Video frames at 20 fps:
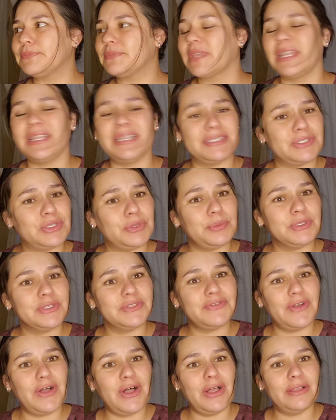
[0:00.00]
And it's
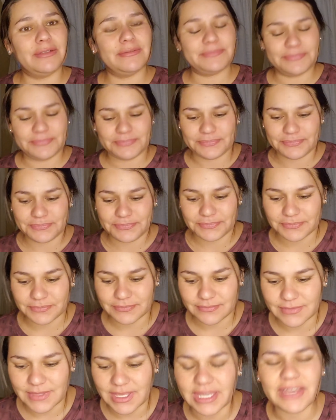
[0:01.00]
almost fall.
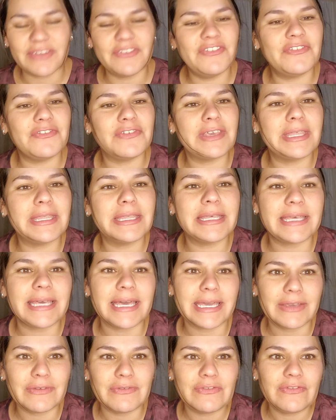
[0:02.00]
I can feel
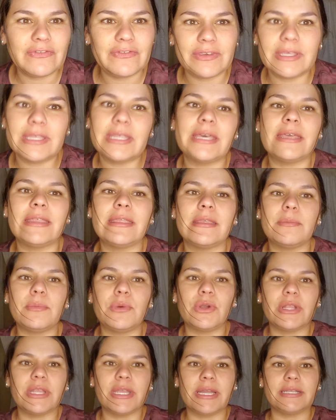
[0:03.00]
it in the
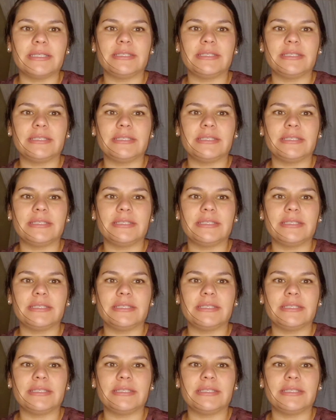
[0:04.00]
morning.